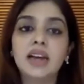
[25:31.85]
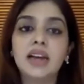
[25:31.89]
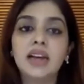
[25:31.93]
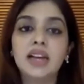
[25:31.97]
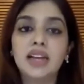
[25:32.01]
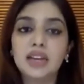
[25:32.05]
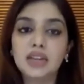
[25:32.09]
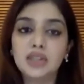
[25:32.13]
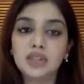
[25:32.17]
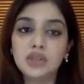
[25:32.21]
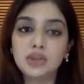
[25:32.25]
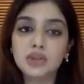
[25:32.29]

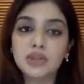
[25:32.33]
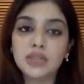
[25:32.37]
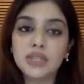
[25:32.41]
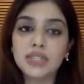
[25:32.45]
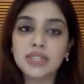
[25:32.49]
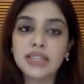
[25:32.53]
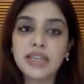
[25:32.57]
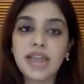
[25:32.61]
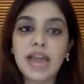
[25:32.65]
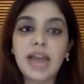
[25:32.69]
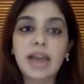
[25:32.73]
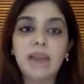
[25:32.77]
into the
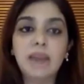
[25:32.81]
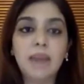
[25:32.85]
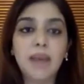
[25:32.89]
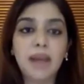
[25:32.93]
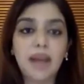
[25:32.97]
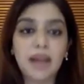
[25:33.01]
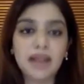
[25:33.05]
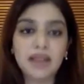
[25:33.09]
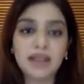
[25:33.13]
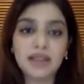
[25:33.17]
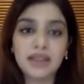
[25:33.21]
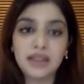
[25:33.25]
scalp
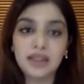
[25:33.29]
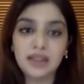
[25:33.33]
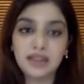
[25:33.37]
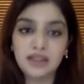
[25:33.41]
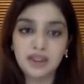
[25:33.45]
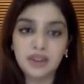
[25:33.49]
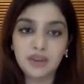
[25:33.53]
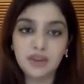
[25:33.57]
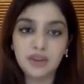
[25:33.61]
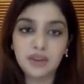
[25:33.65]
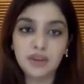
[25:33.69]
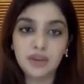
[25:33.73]
at the level
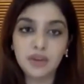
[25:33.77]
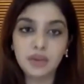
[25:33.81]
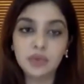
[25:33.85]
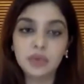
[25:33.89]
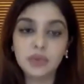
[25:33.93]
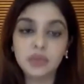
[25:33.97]
of the root.